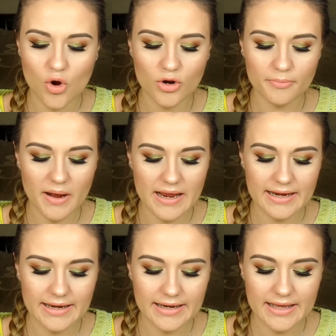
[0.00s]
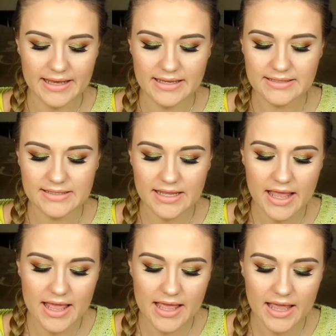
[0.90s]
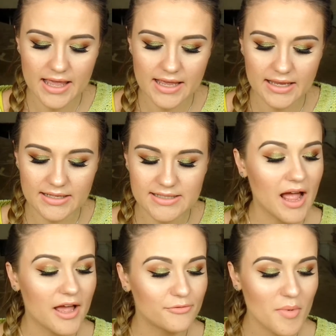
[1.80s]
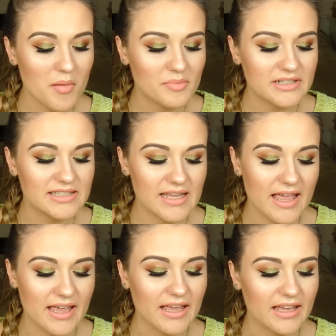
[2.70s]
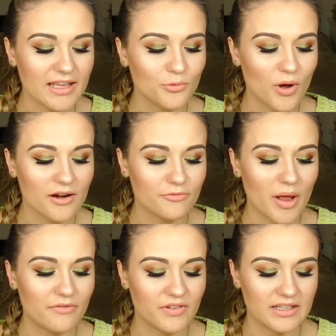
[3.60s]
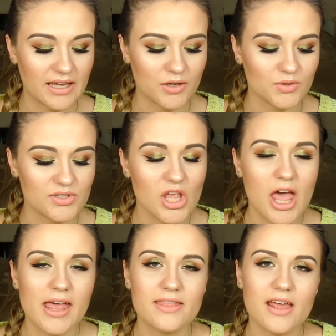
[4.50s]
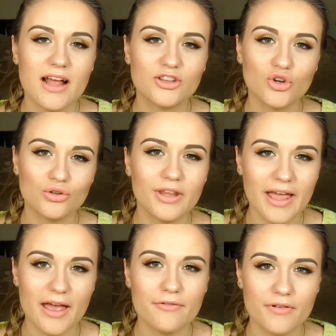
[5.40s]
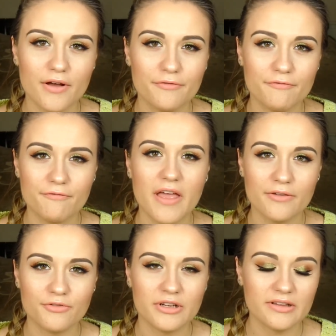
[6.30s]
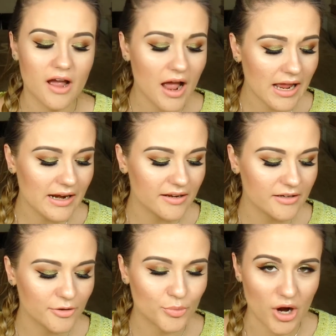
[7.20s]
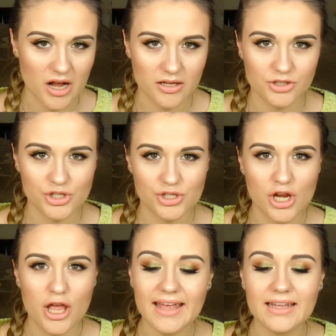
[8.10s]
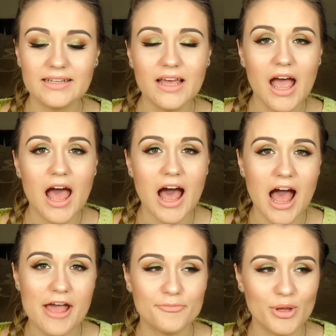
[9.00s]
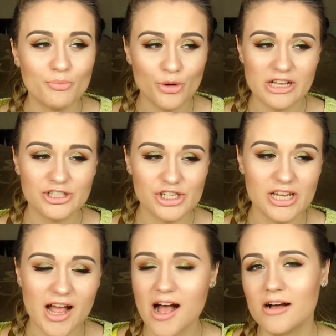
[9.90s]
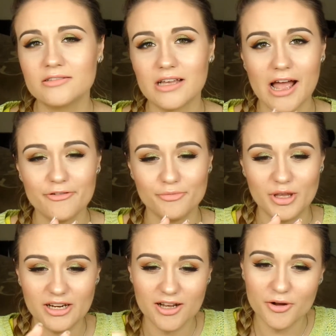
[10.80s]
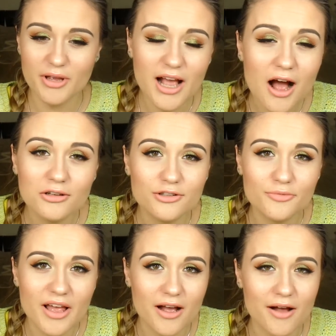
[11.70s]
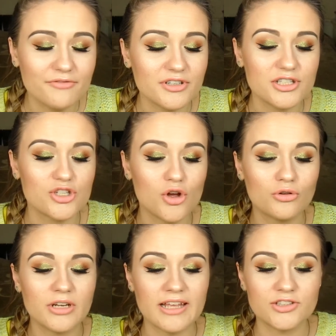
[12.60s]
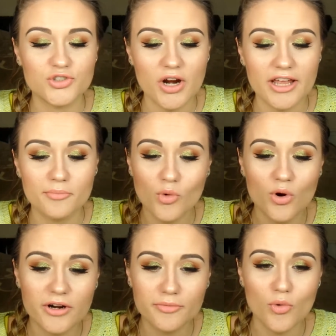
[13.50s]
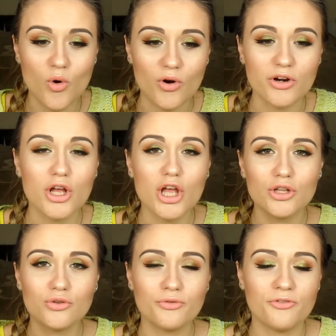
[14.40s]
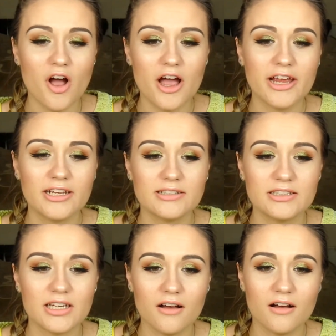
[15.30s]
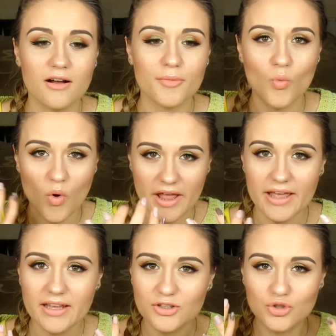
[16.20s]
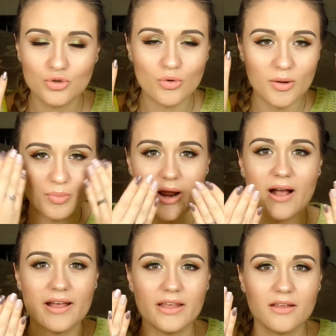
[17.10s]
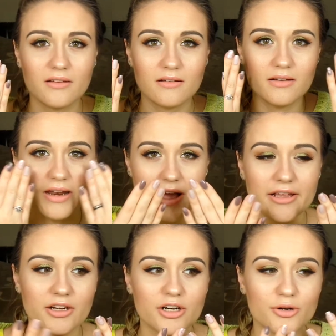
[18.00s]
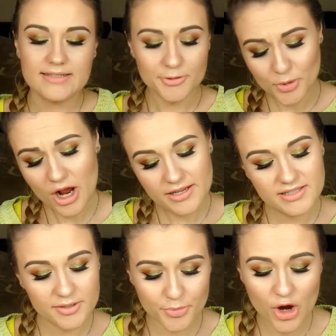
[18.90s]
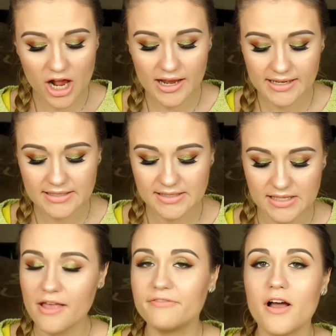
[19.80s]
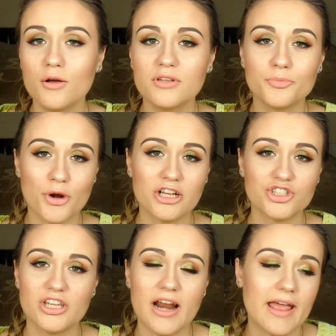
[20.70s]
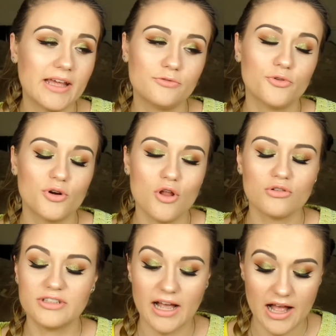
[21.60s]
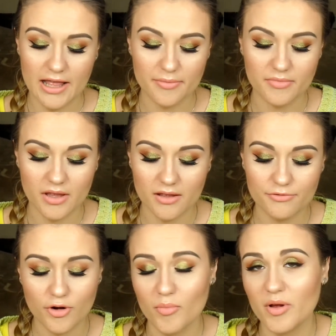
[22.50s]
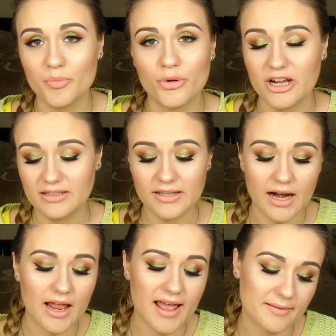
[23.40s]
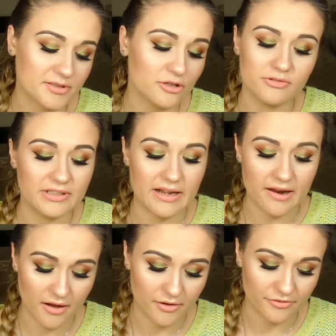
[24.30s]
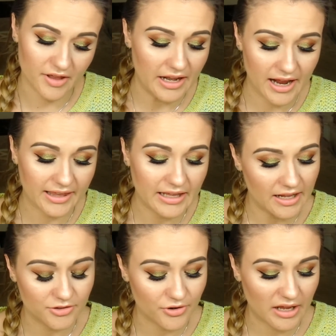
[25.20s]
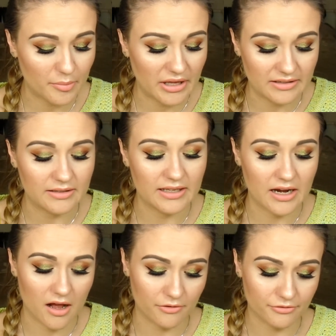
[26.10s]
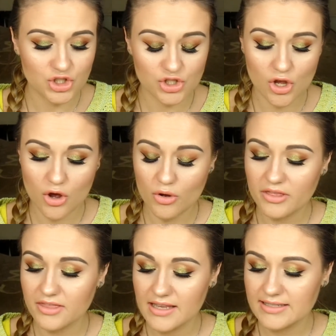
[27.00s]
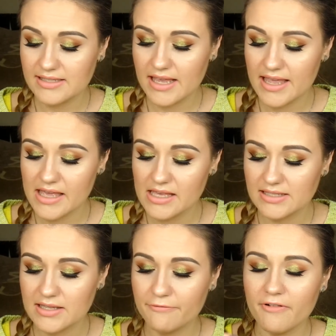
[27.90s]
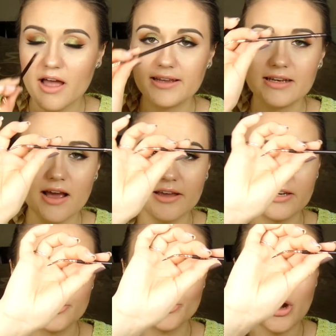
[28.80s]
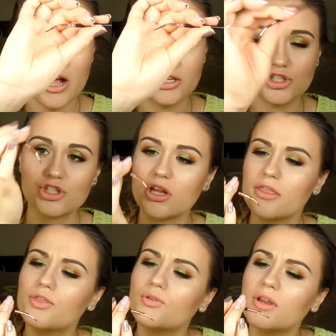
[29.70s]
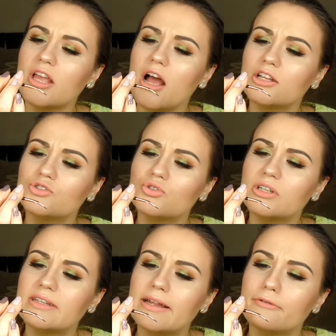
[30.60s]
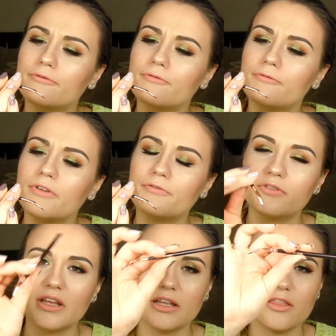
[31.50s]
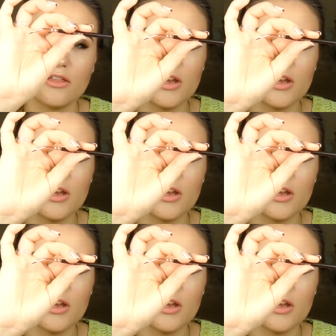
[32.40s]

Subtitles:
on my list is, I remember saying in one of my videos that I don't have a favorite eyeliner brush, and I've been branching out. I've been going out of my comfort zone and trying more and more to find a way to apply liner. Surprise, surprise, I found a brush that I had for a long time from a brand that I absolutely love and I cannot recommend enough. So this is the fine liner brush 315